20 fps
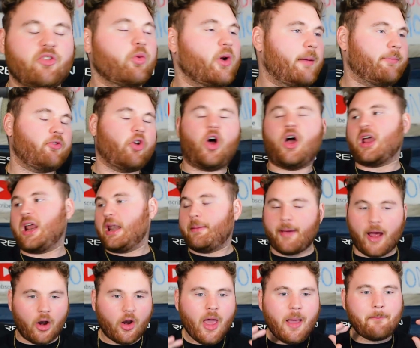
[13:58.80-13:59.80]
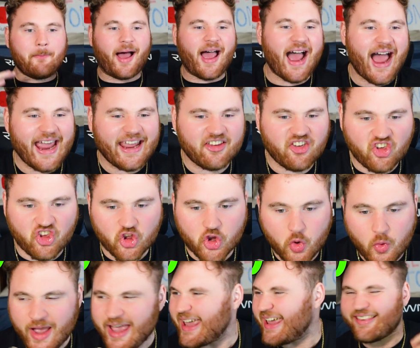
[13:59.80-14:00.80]
what I'm talking about. My
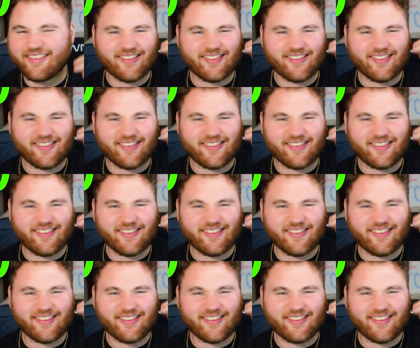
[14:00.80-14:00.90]
IQ is